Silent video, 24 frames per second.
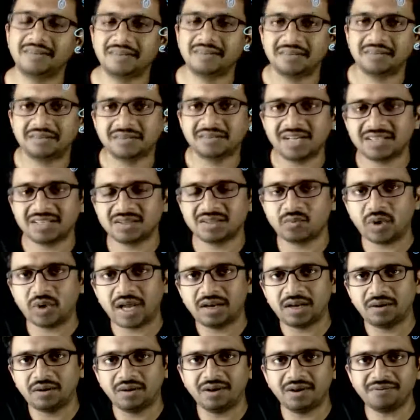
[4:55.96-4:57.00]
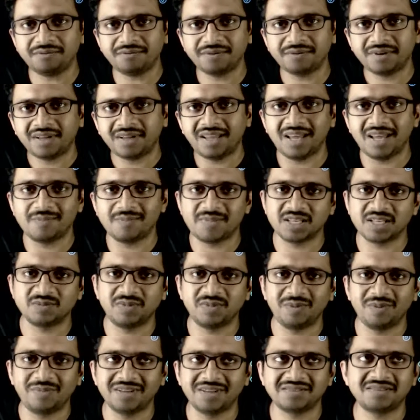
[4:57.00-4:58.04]
So that is the value of a plus
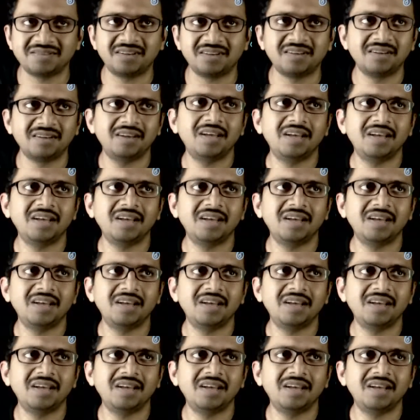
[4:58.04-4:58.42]
b plus c.